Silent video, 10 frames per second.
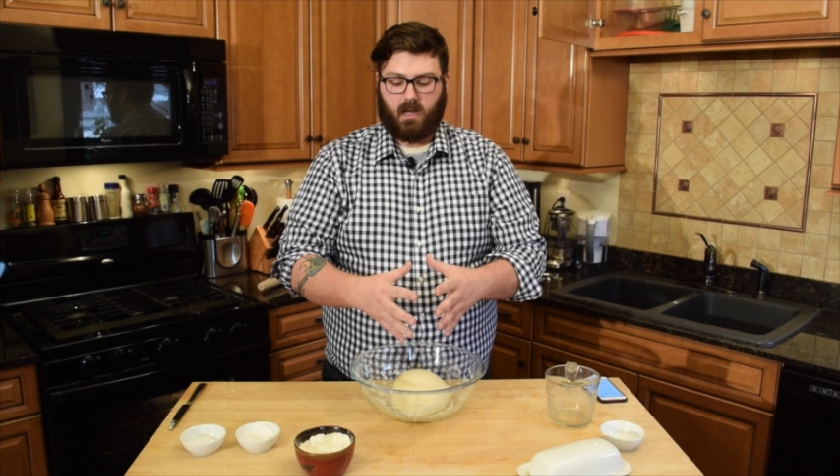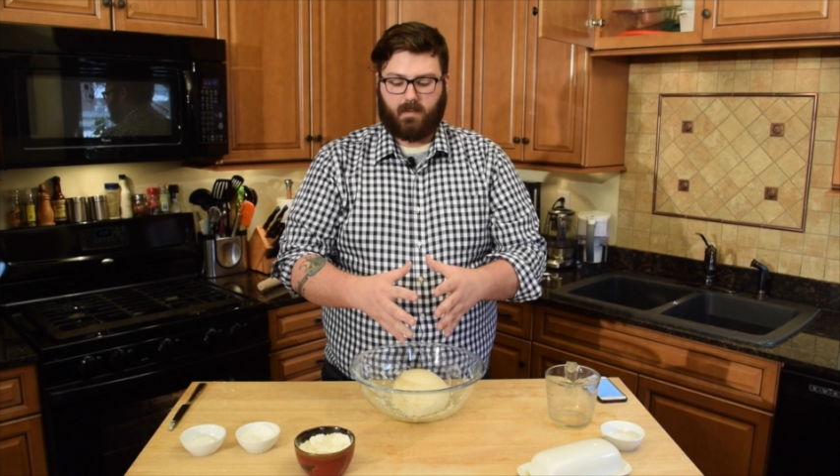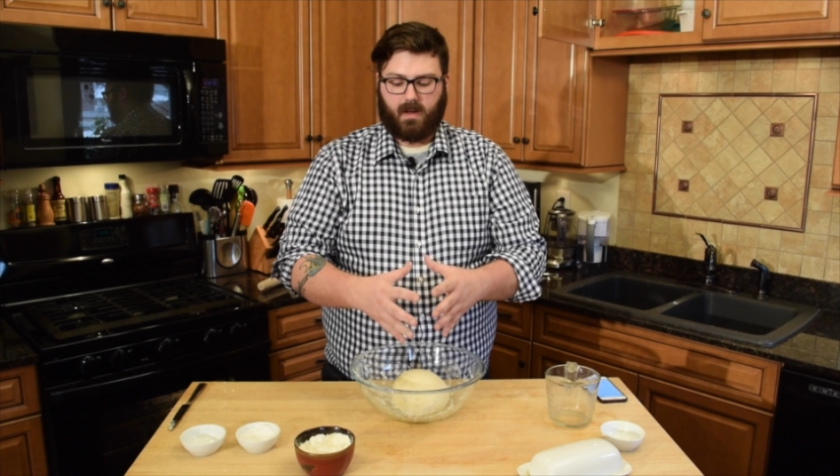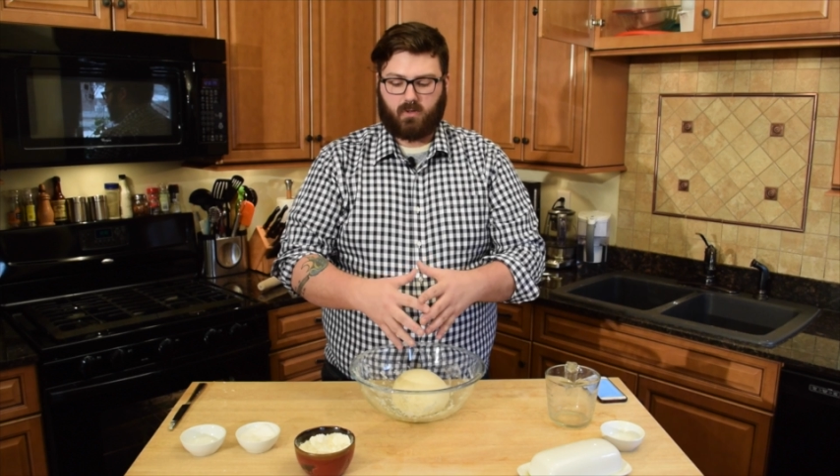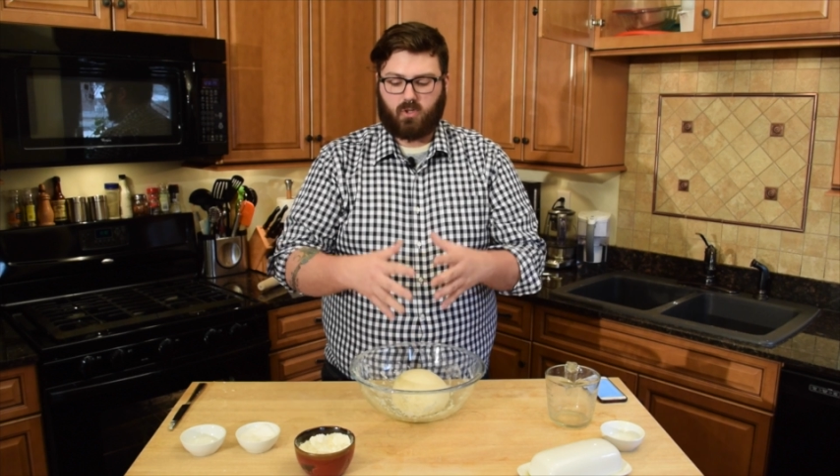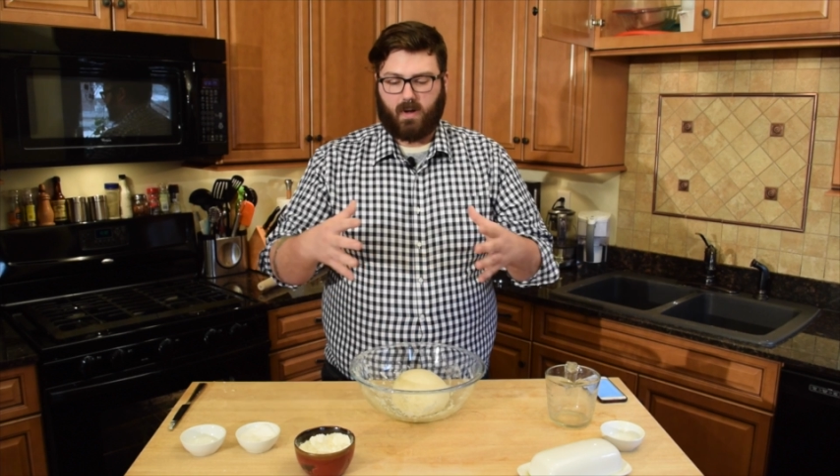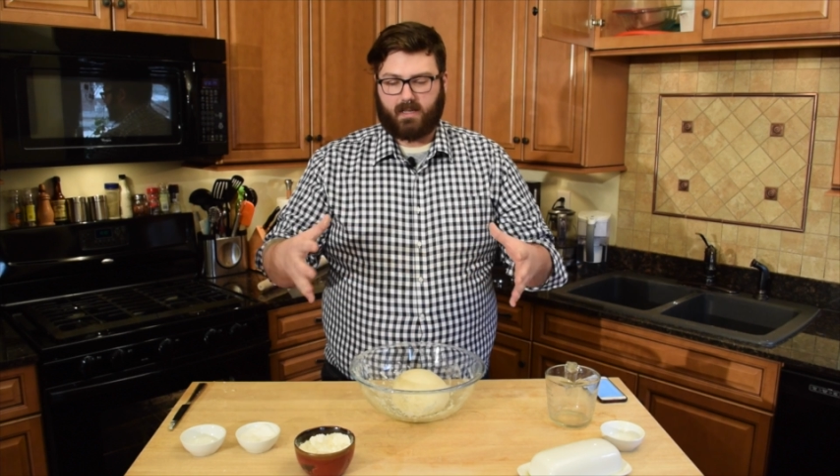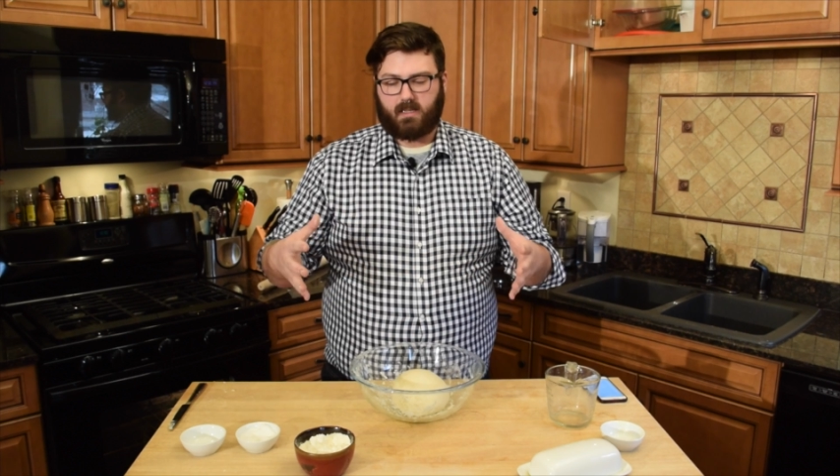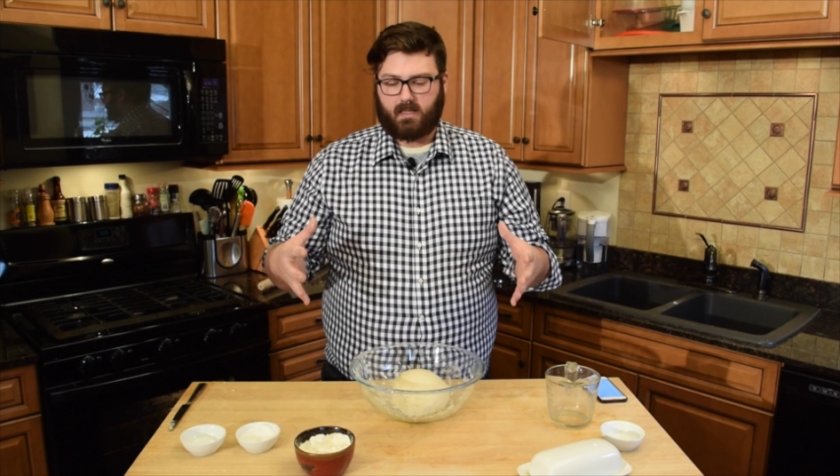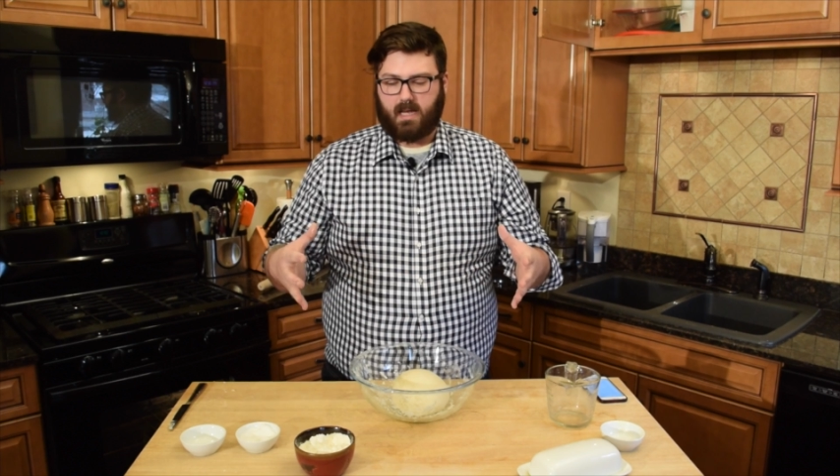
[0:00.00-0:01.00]
about
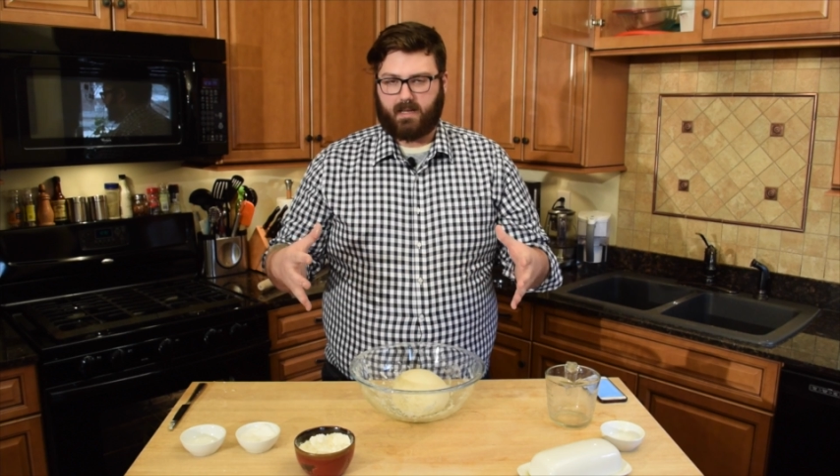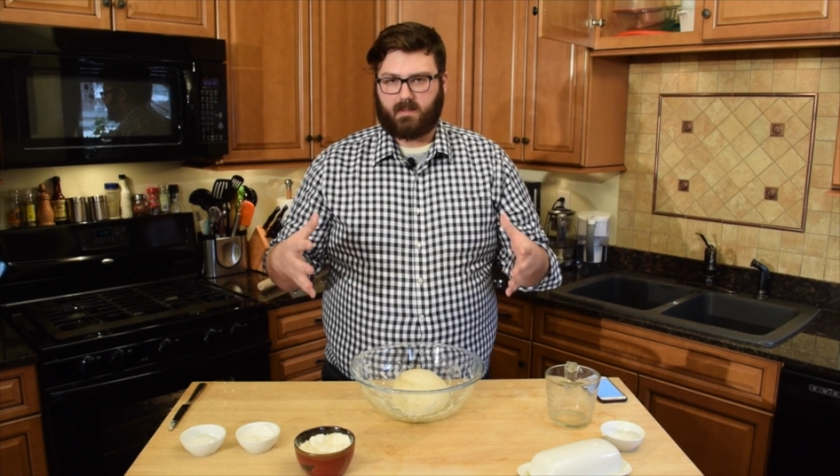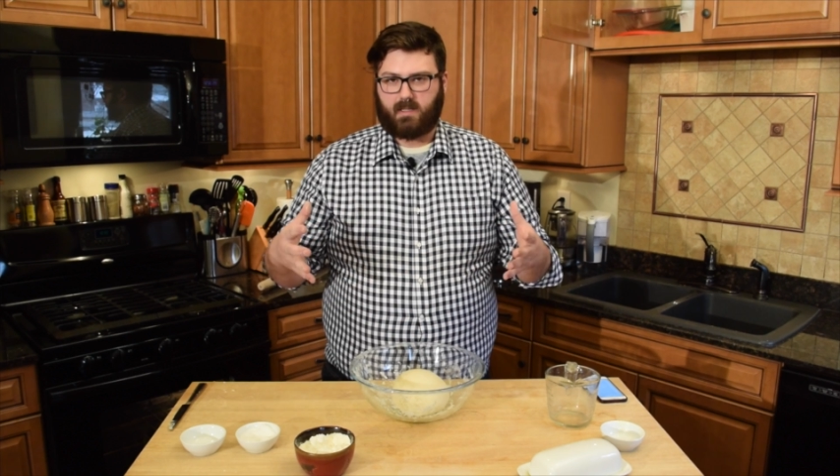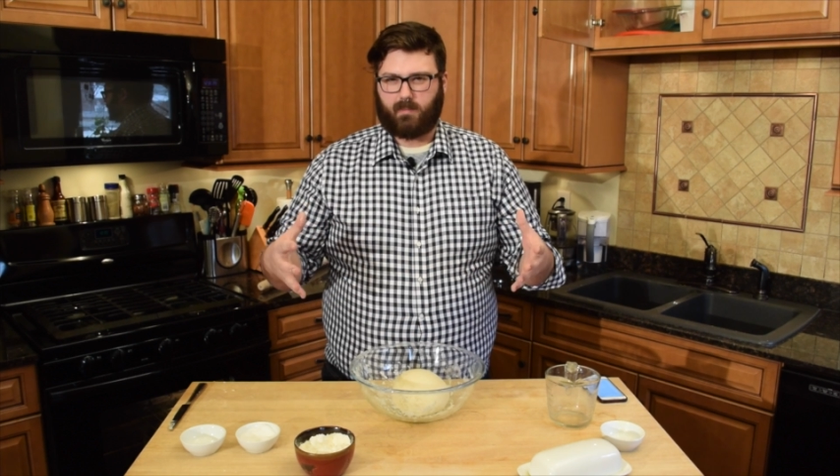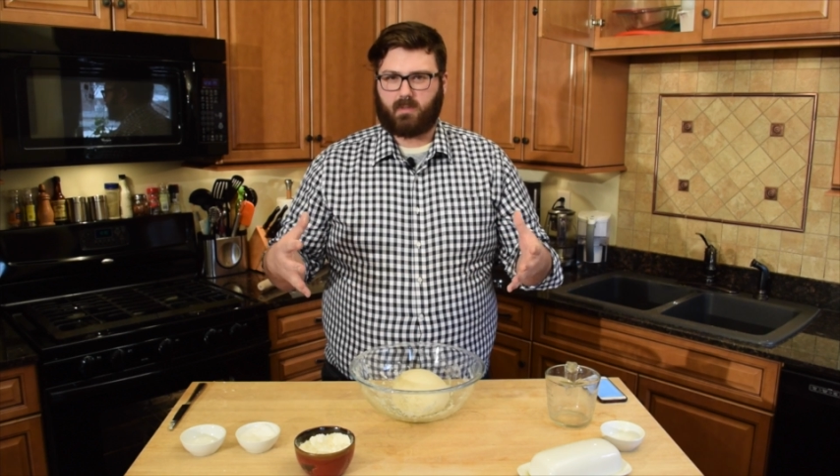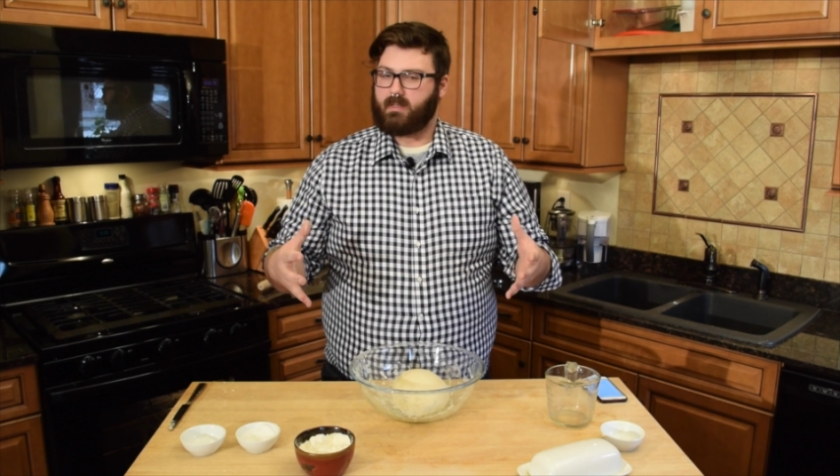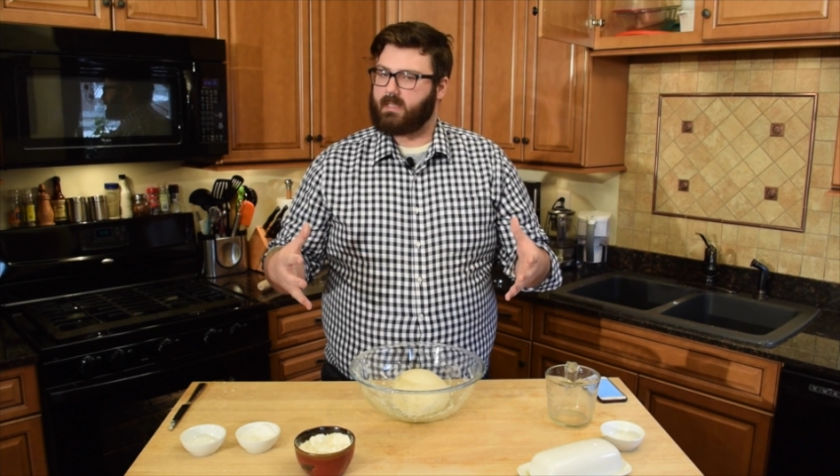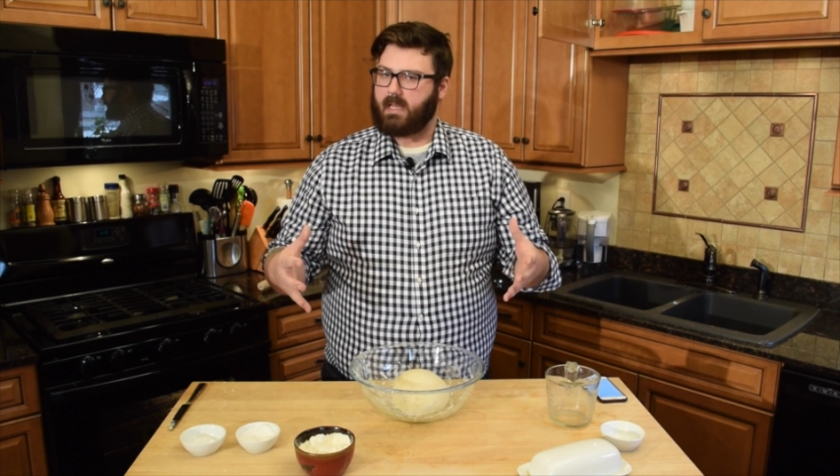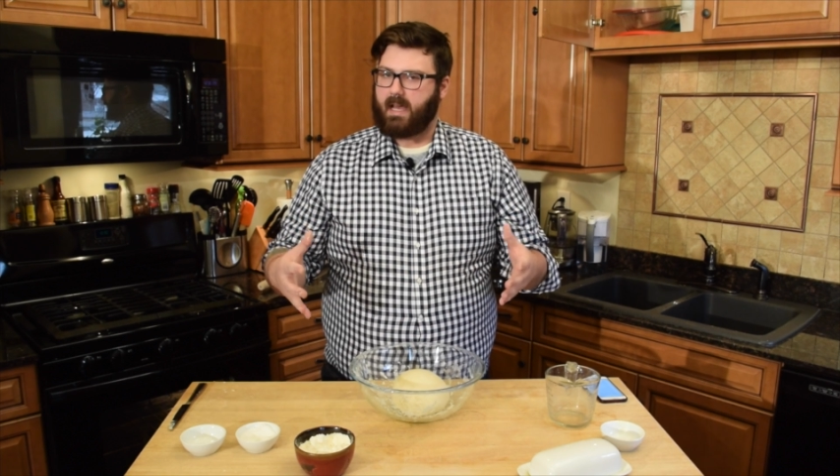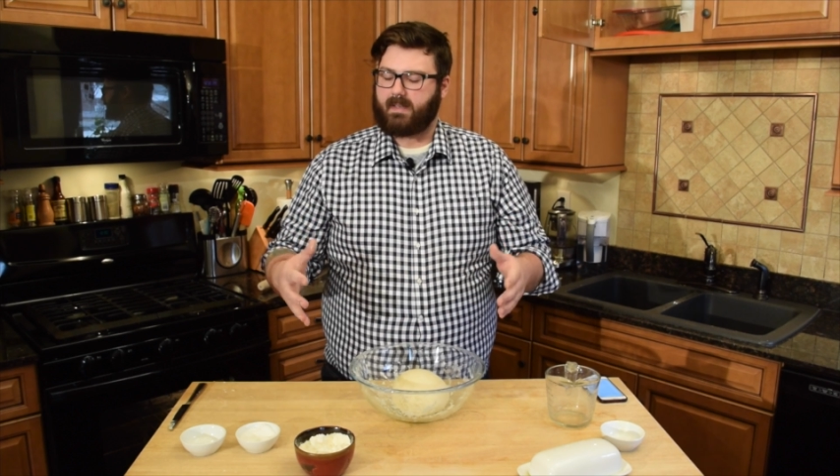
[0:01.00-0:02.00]
twice its size, doubled in
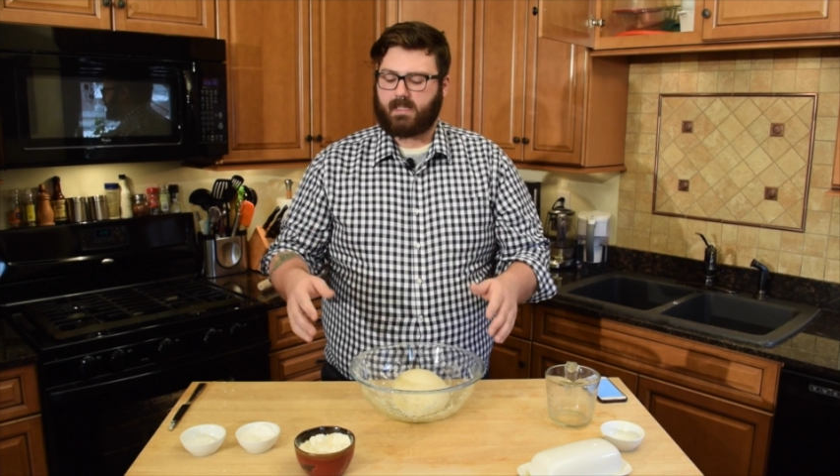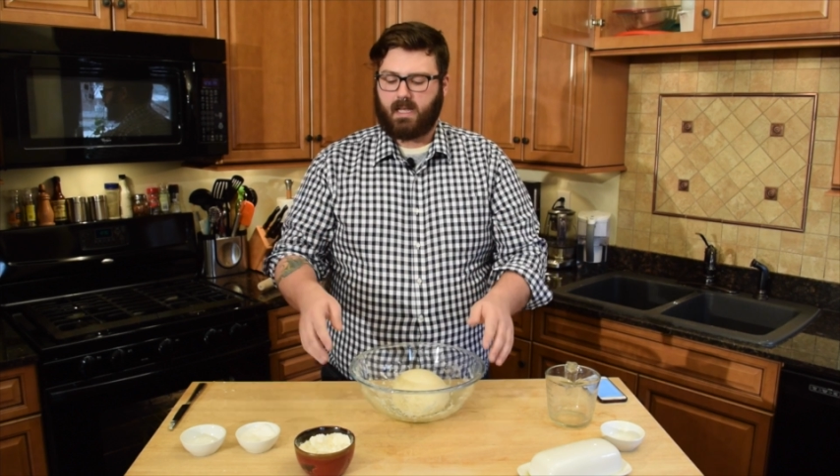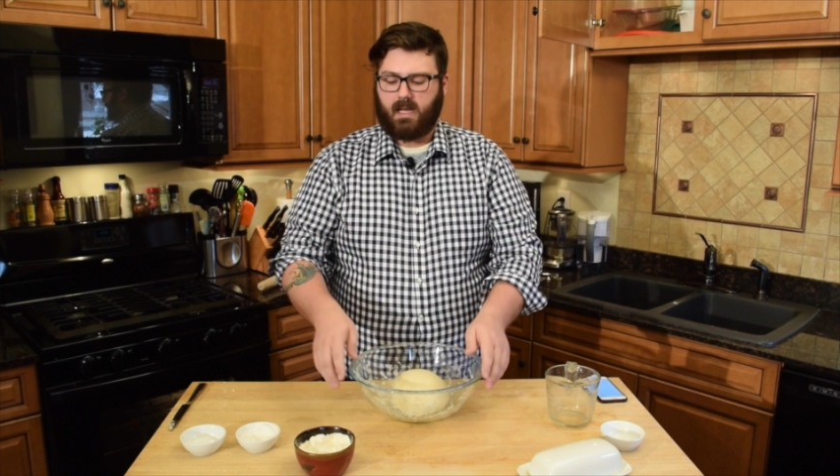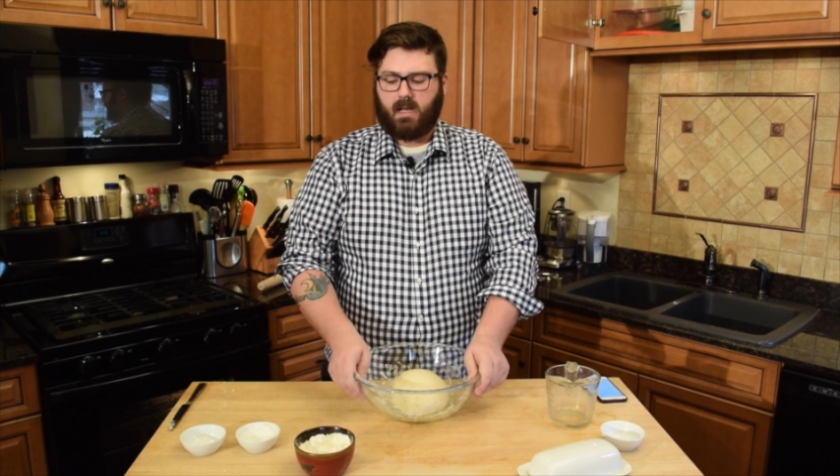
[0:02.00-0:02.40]
size,